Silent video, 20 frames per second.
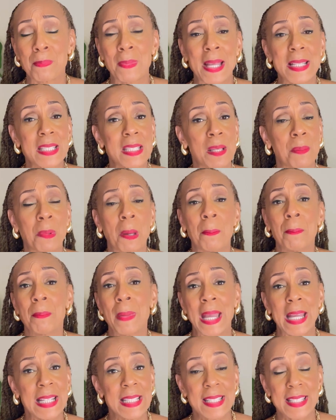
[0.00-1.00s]
met some
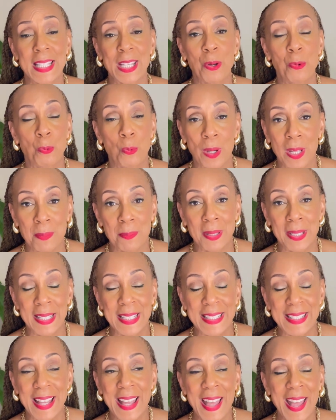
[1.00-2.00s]
amazing
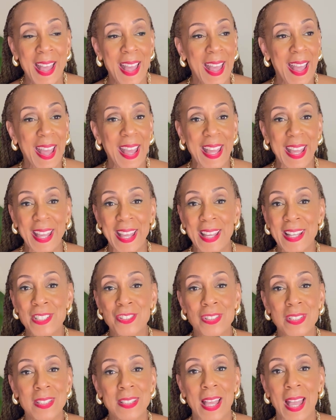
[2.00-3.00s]
women, and
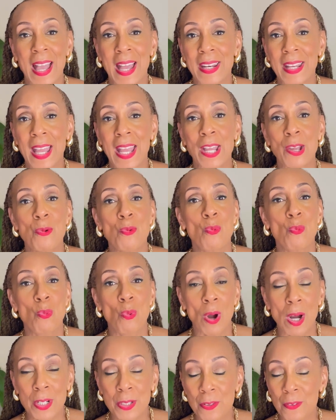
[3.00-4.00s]
just had a
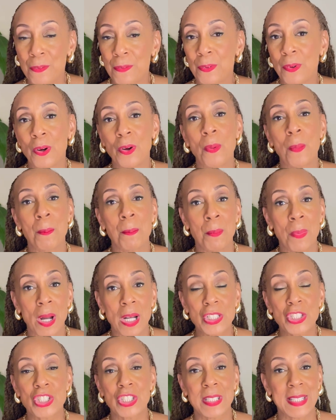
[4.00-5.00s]
wonderful,
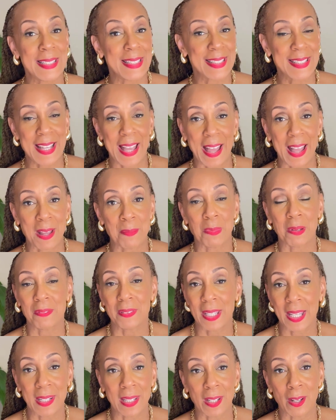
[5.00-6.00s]
much needed time of
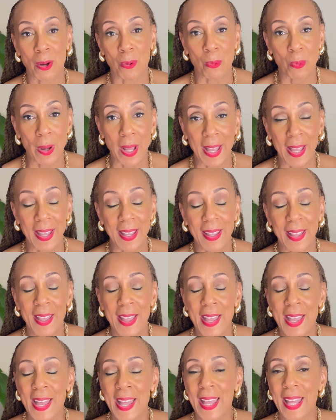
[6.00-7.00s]
getting away.
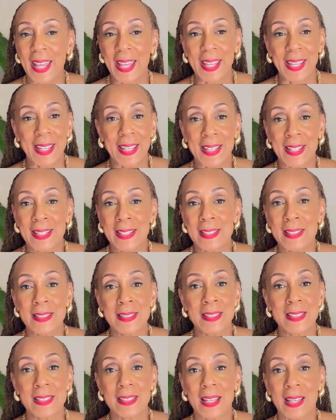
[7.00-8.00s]

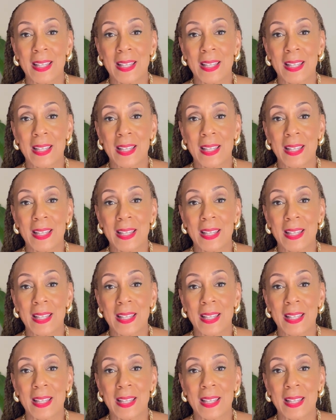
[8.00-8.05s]
And